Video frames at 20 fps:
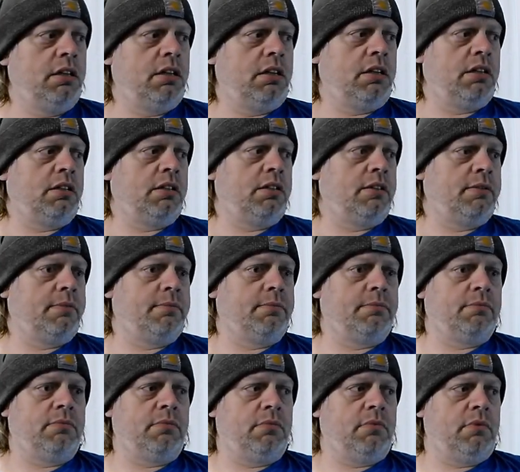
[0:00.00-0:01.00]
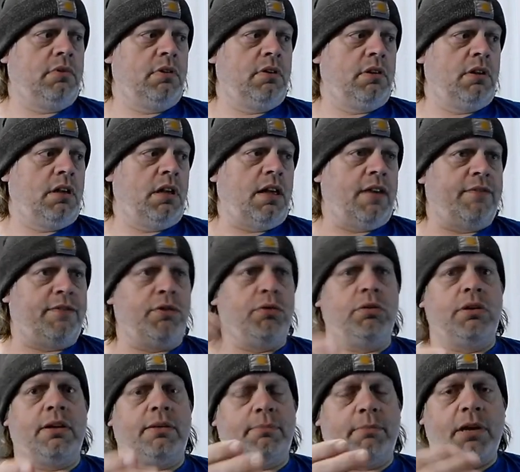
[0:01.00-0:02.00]
Um, if you
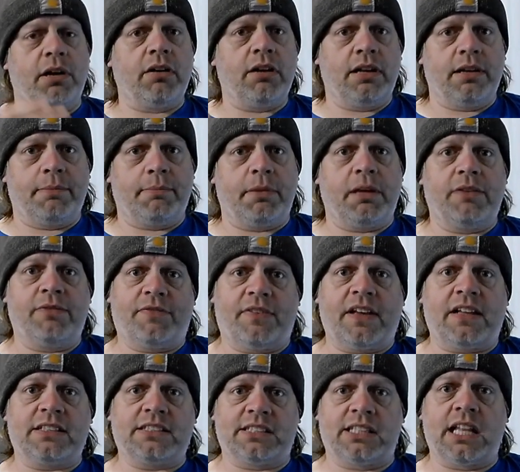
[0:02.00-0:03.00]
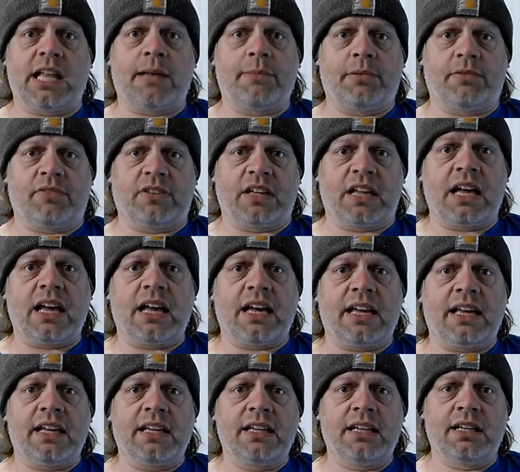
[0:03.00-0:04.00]
didn't marry a big fat slob of a
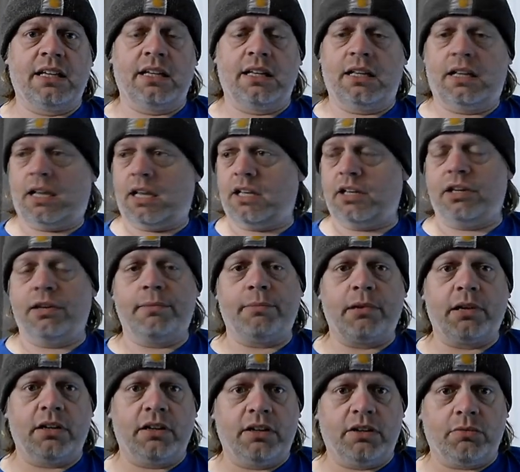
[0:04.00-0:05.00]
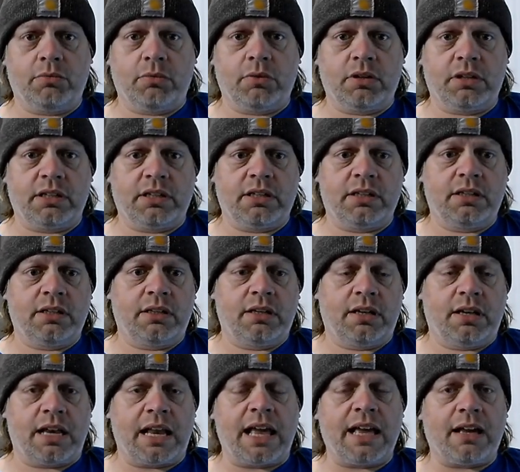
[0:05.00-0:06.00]
guy, and you're married to one
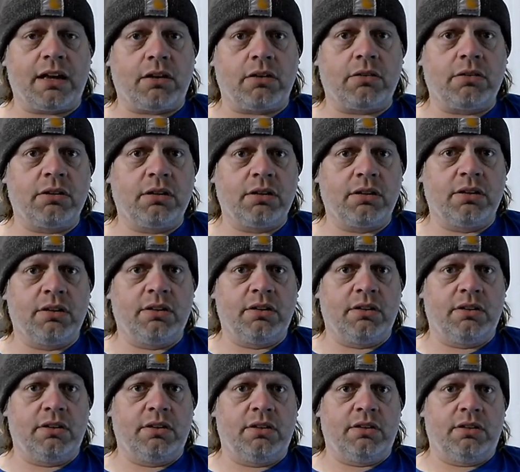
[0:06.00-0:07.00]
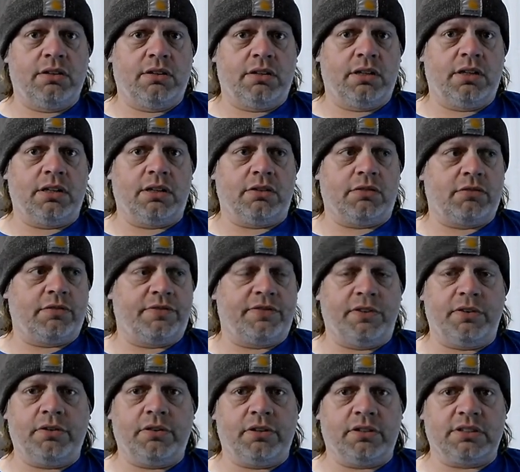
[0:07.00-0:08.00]
now, you know, a
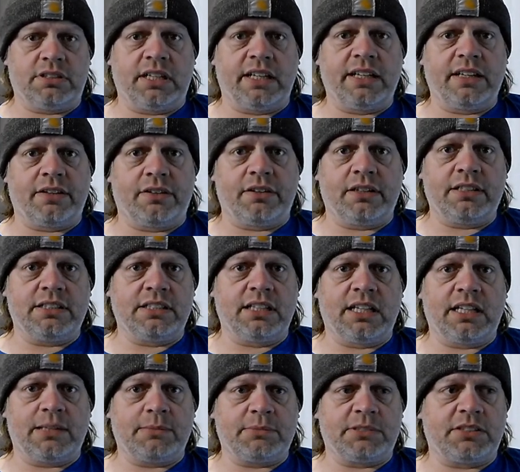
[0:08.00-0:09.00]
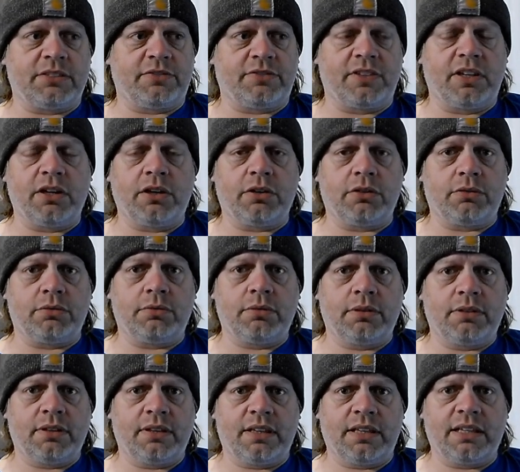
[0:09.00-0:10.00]
few years later, he's let himself go,
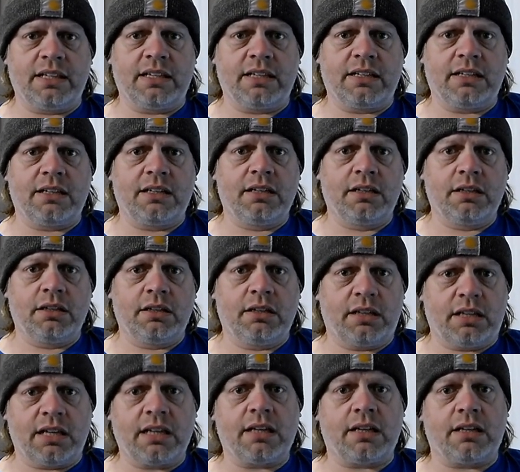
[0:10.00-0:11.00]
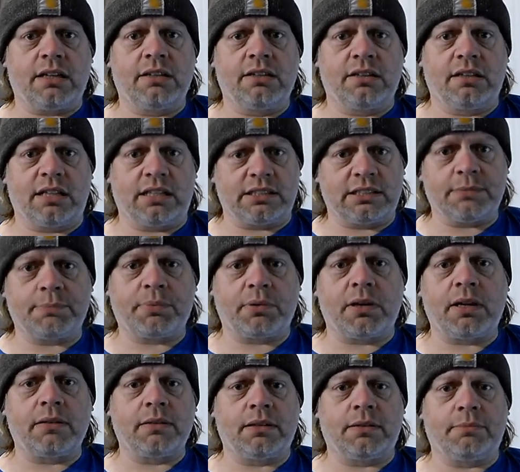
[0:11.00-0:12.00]
then yeah, that's a
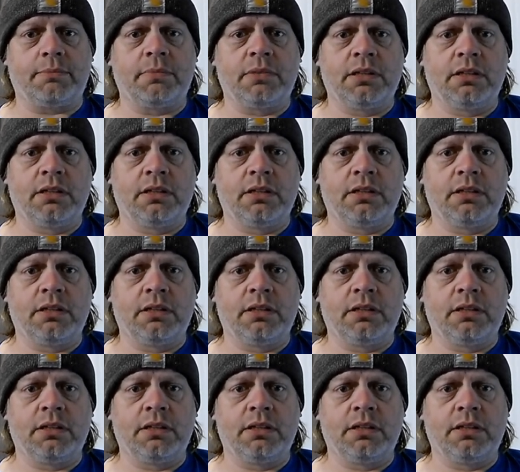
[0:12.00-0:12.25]
problem.